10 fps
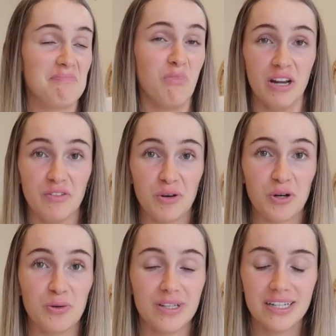whatever you want to
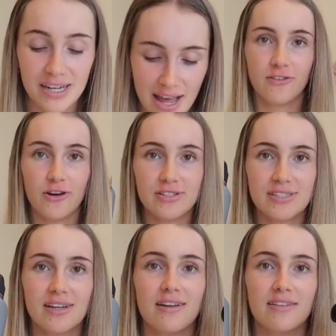call it.
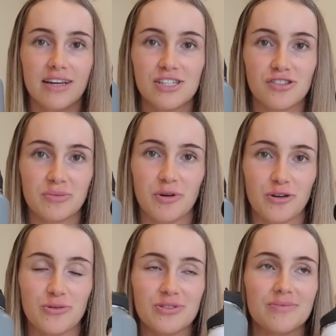First, these drink
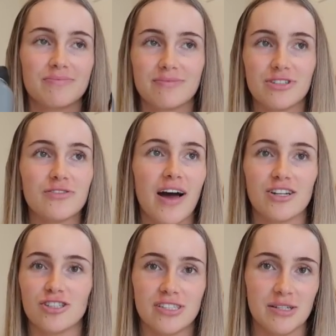bottles. You've
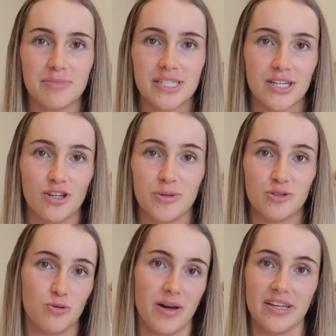110% heard me
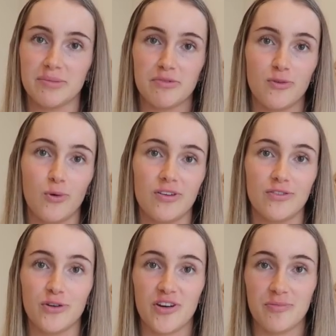talk about these before if
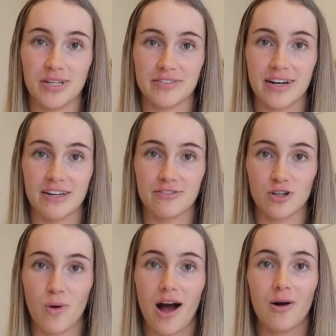you have been around here for
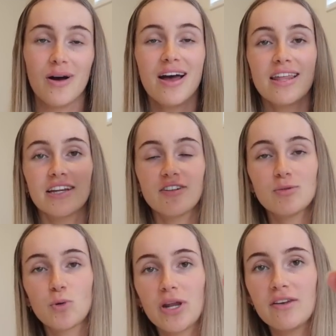a while. They're
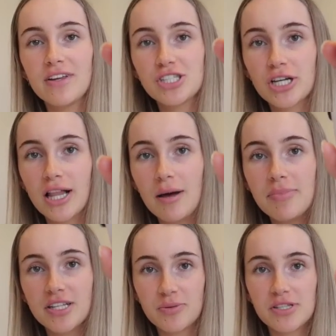from Dawny Adventure Club.
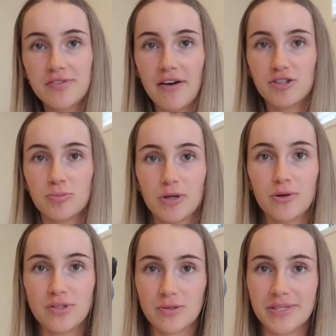This one's
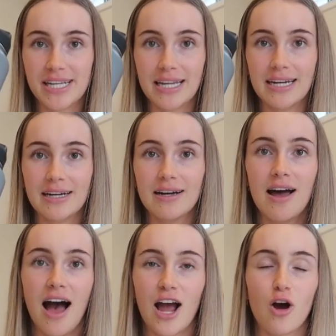500ml, this one's a litre.
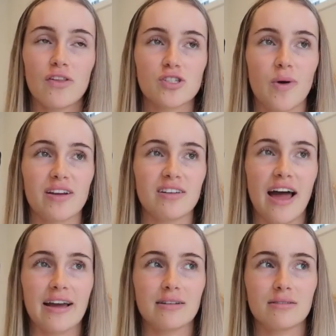I got this one
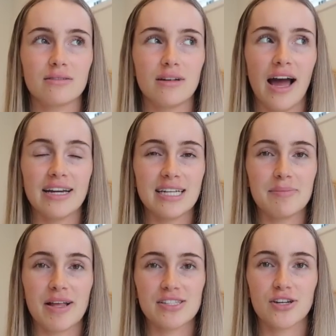like 18
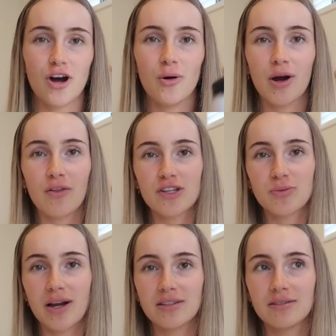months ago. I got this
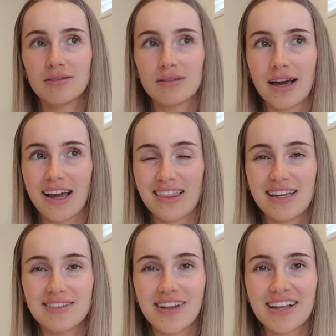one like at the
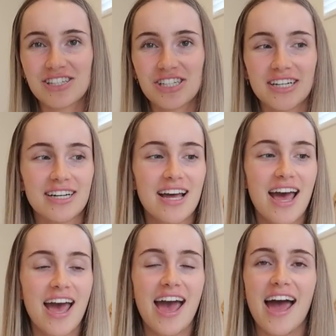end of last year,
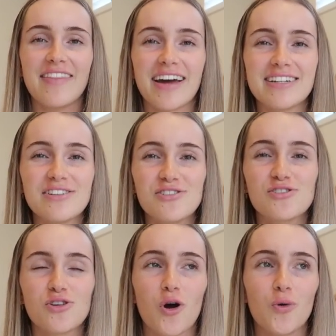and they're
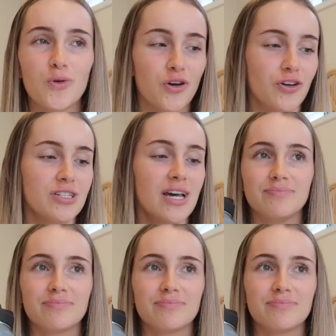just so good.